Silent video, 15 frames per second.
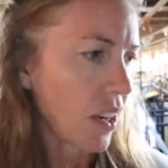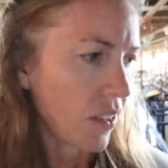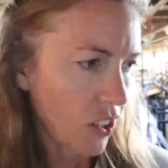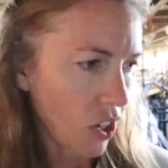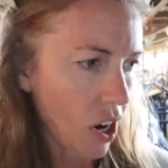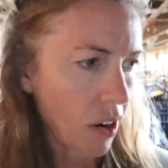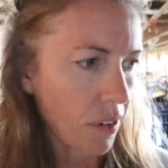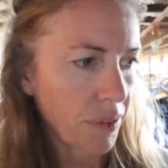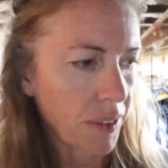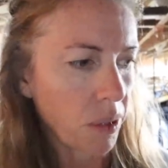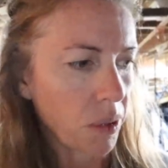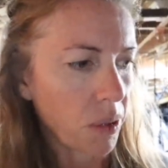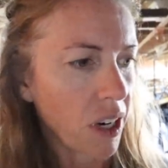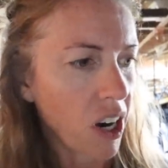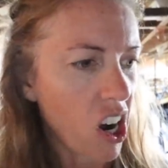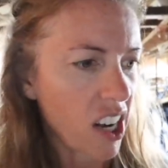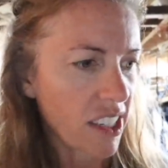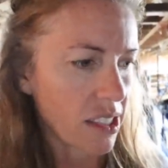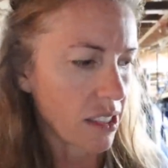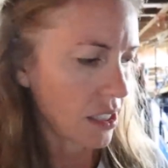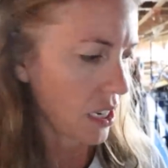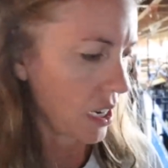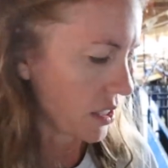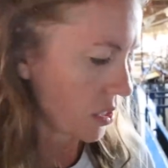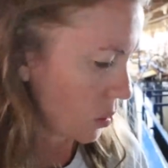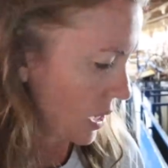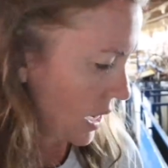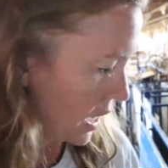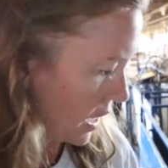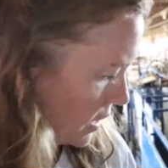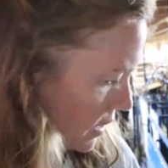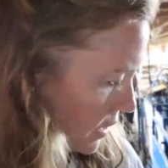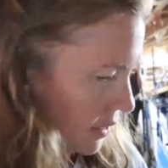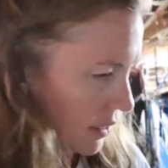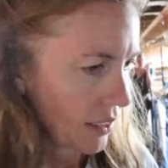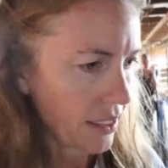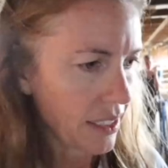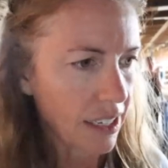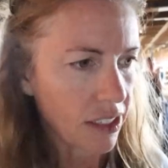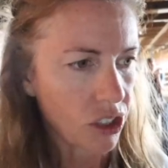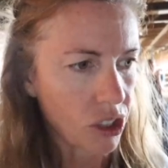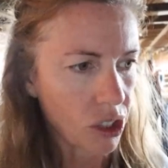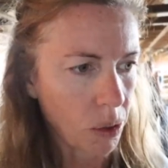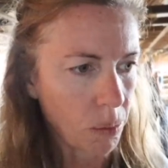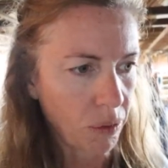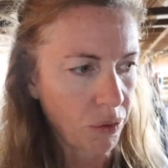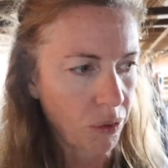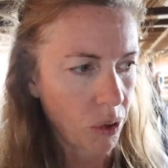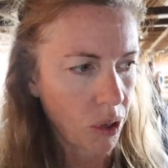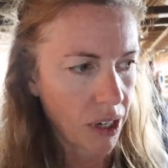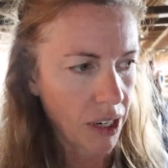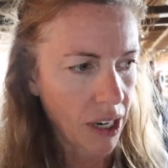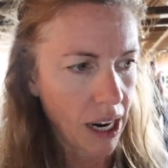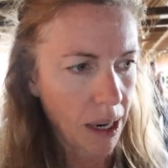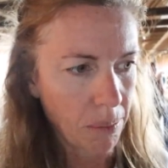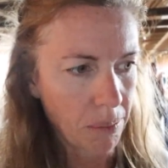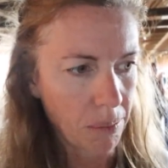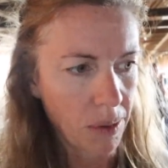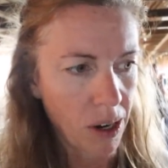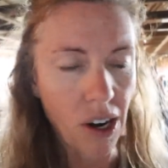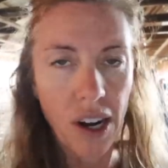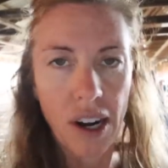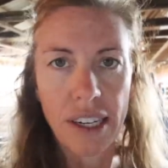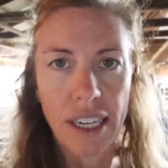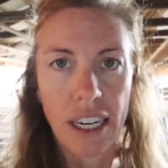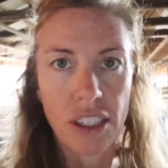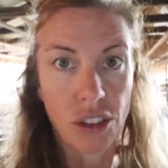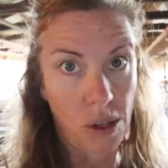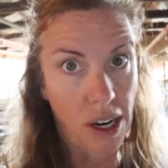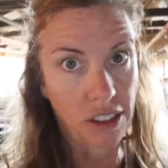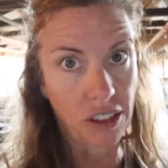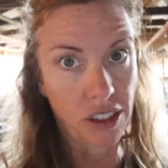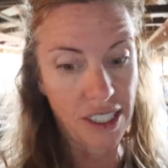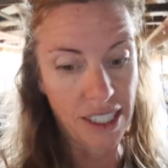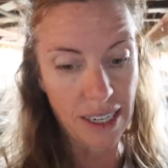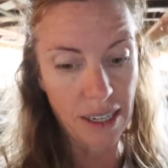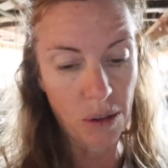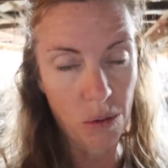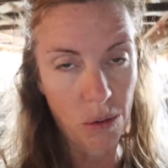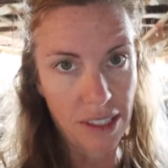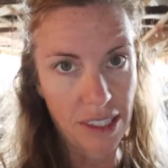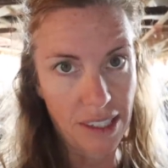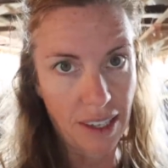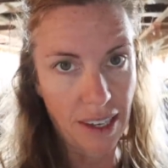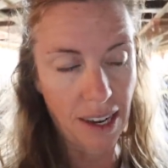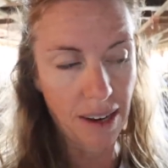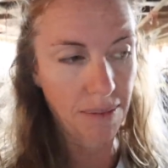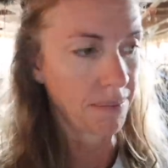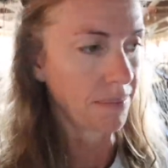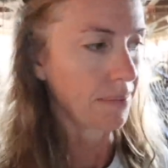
there are a few odds and sods that we need to do before I'm on a tractor seat once again.